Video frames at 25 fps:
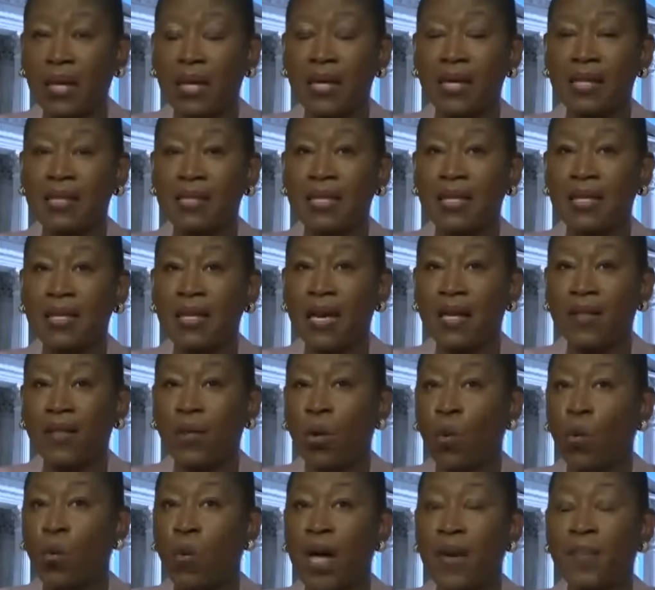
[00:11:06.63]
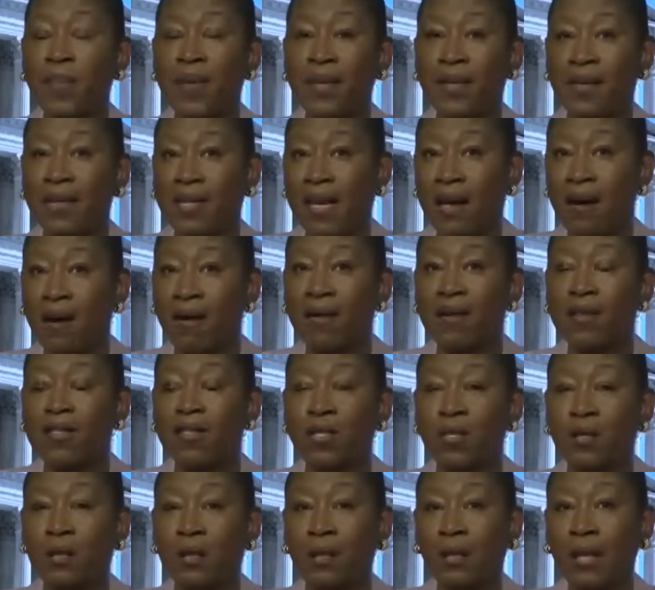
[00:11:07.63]
it's another weapon in the
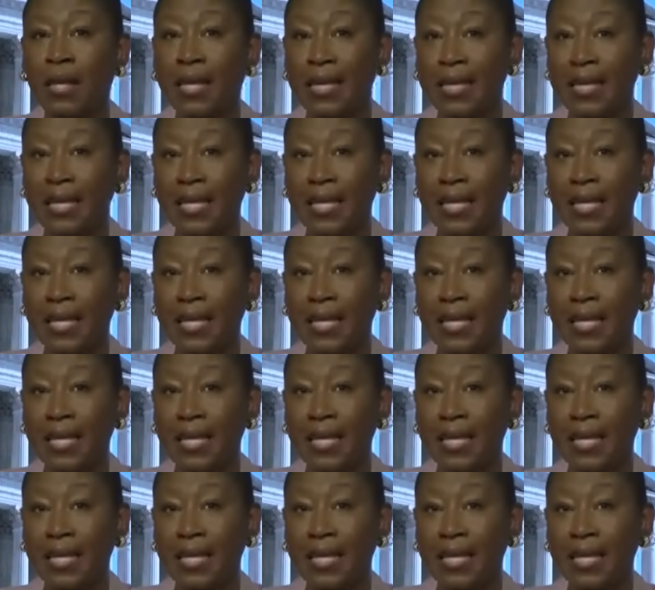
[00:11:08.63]
arsenal